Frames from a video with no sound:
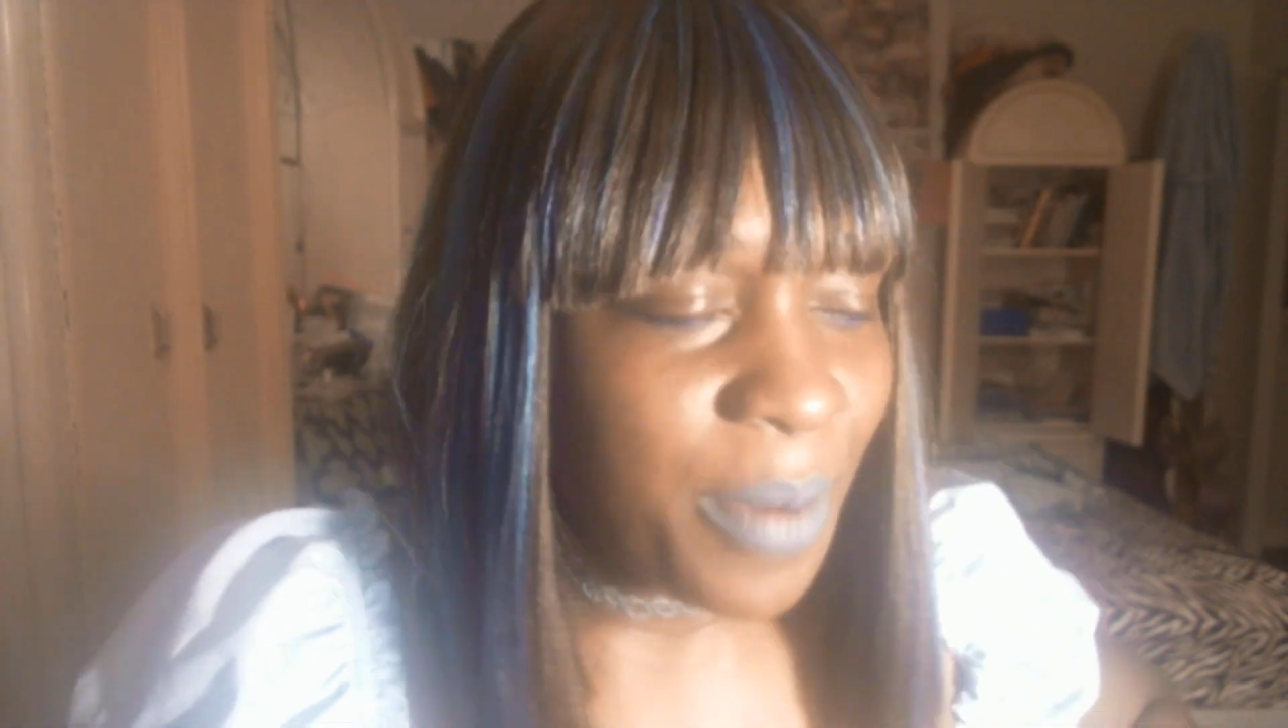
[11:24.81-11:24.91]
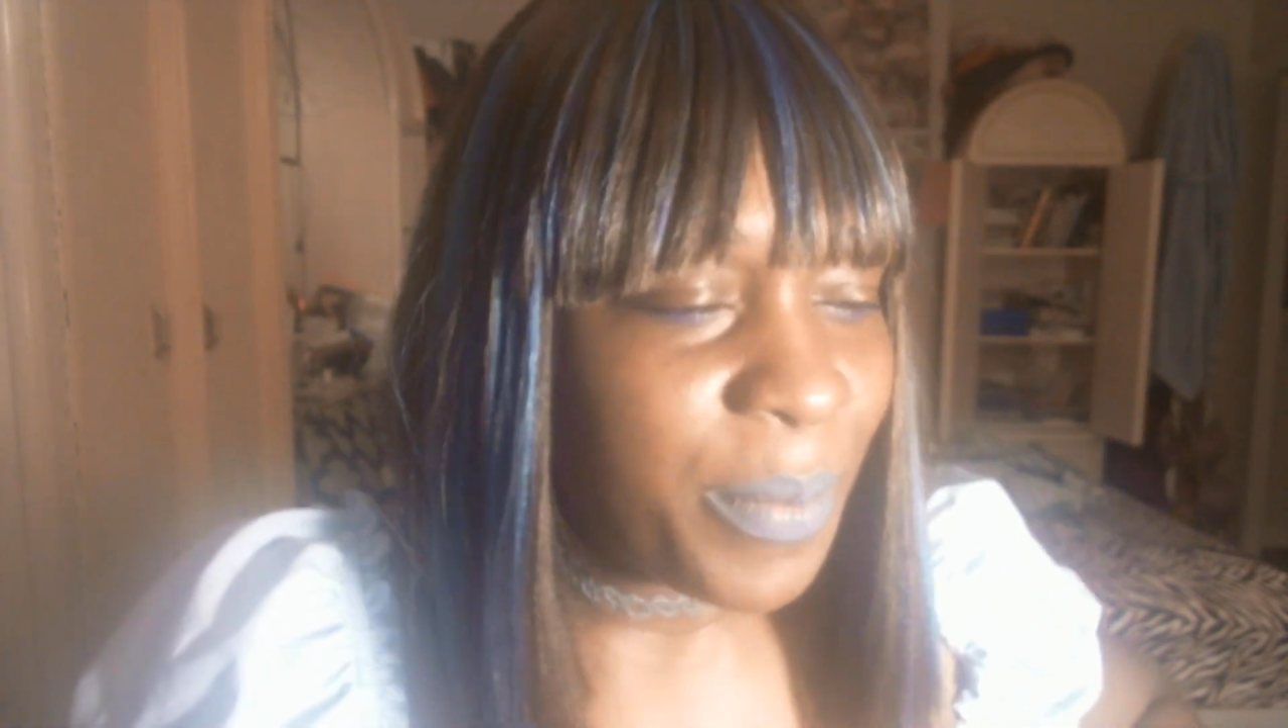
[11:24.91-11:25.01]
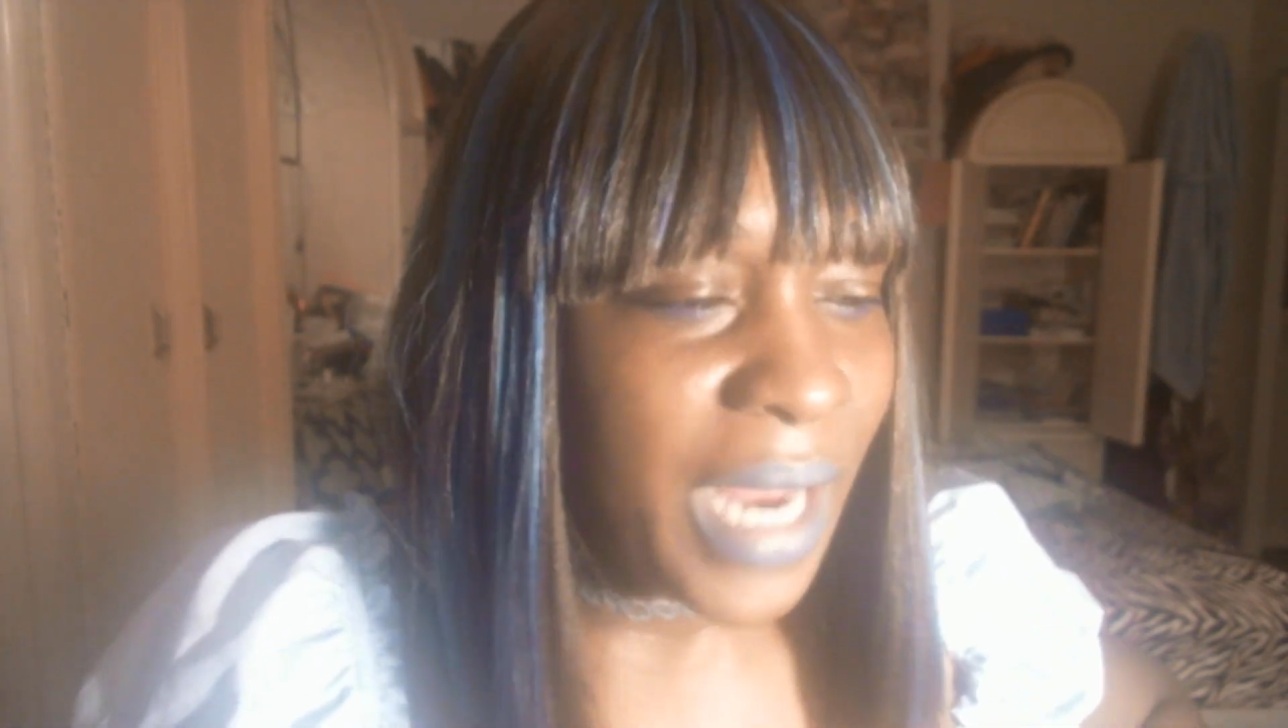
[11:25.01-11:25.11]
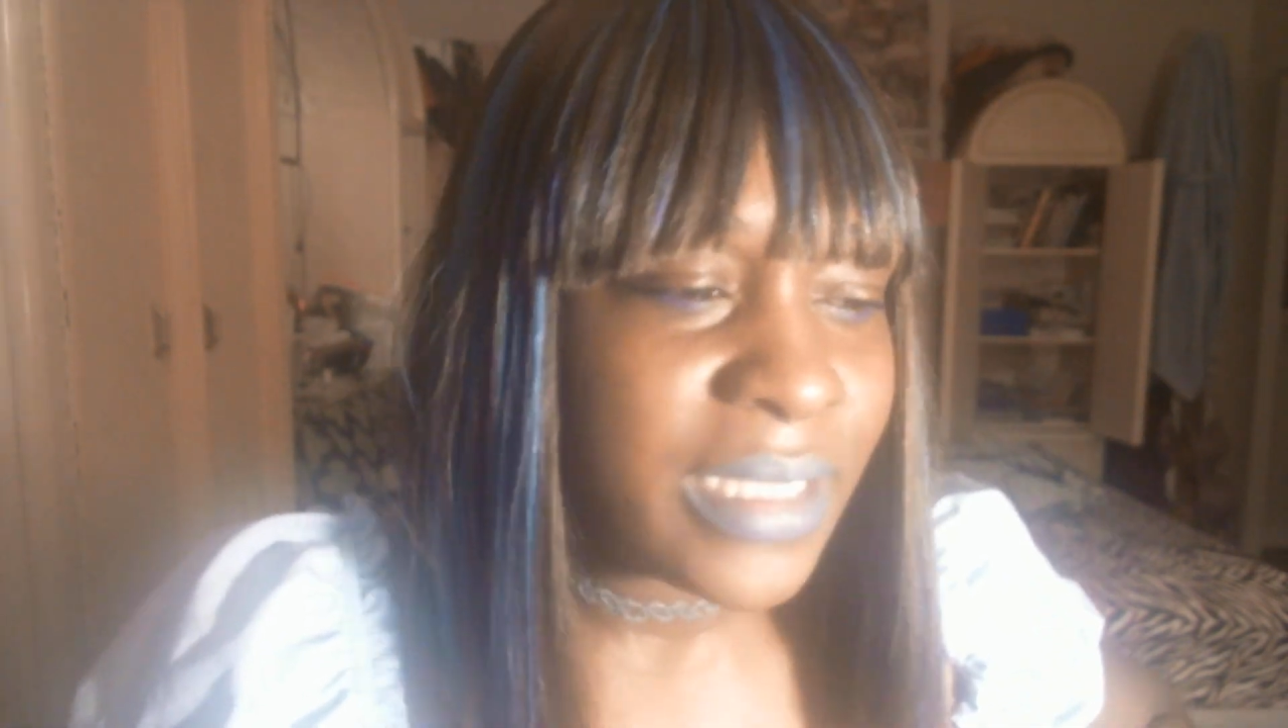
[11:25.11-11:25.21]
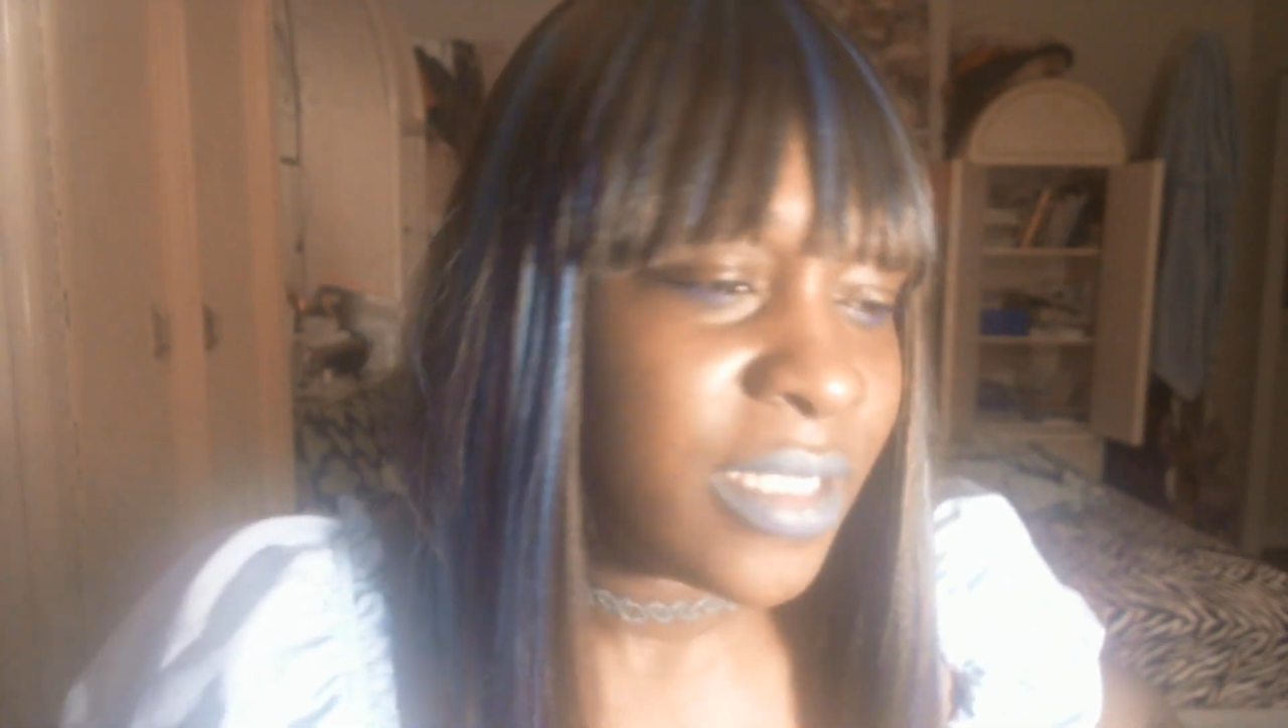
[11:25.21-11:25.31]

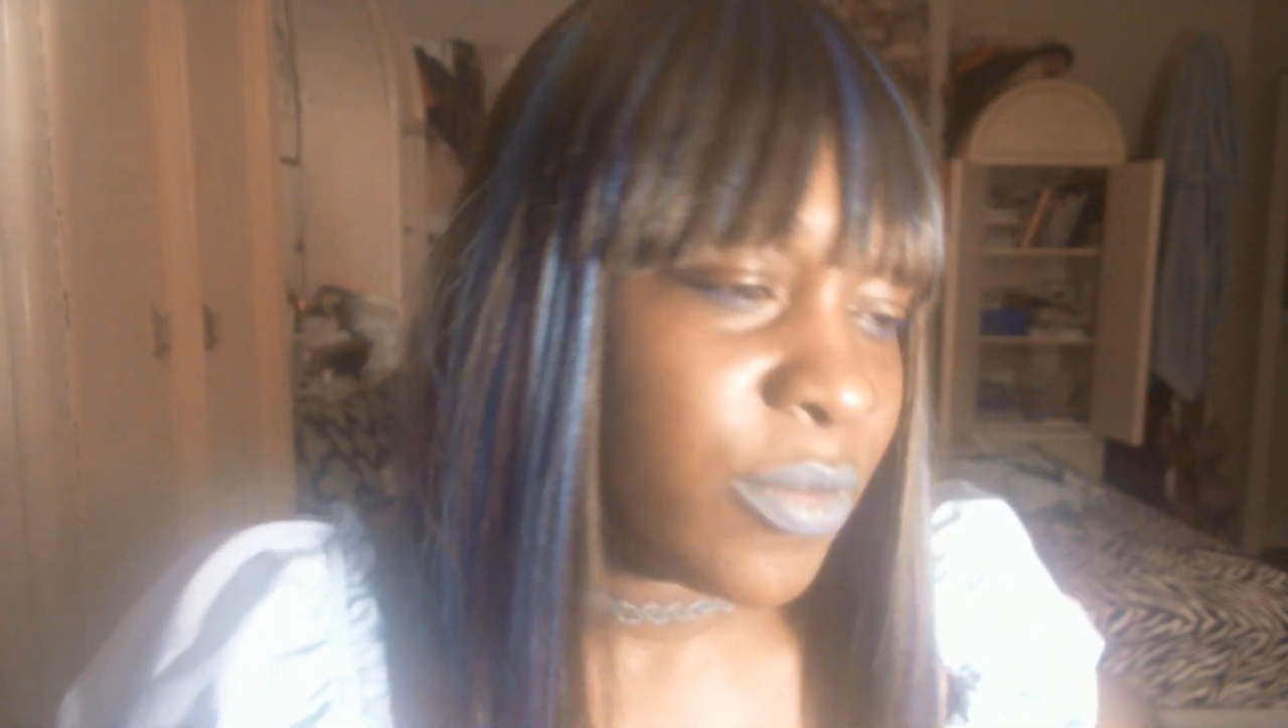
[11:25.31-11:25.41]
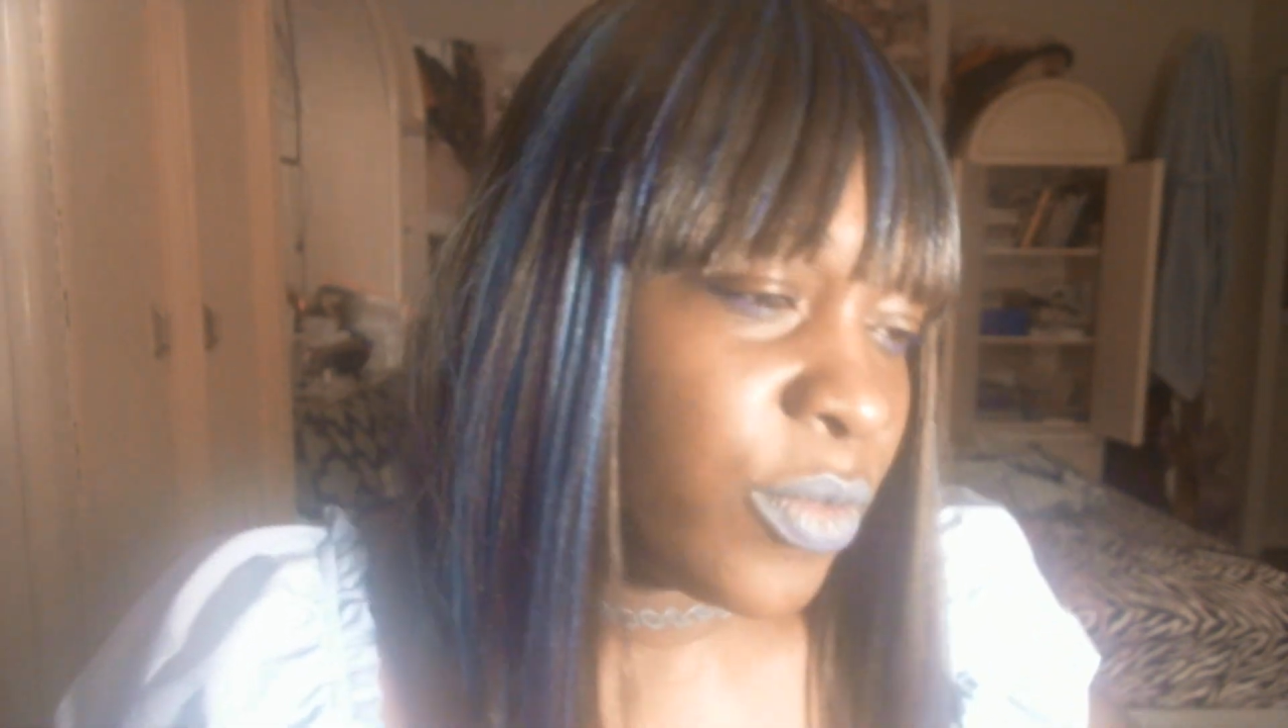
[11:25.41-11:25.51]
but I just